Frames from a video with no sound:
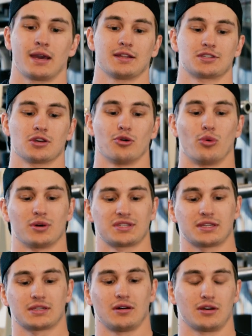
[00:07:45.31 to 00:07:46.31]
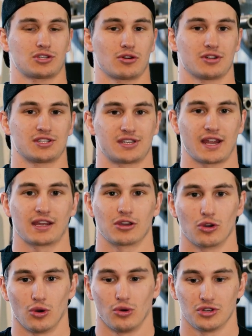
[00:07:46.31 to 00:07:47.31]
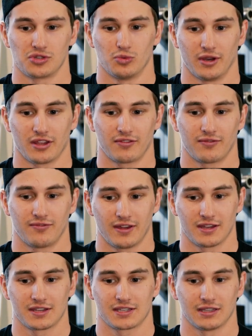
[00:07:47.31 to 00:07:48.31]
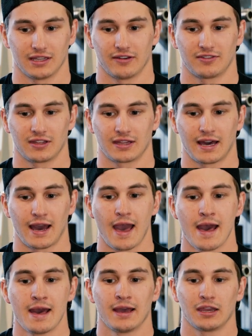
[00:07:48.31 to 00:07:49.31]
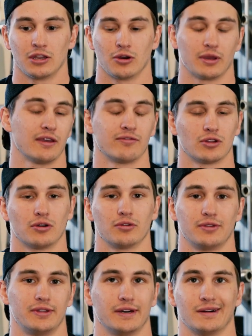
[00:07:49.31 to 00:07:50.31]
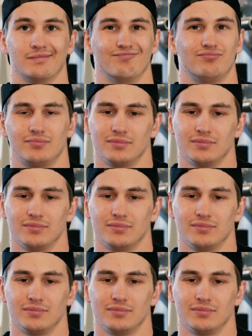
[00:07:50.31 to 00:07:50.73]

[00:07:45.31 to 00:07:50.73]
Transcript: And so it wasn't until I started setting goals with fitness and lifting that, you know, even though the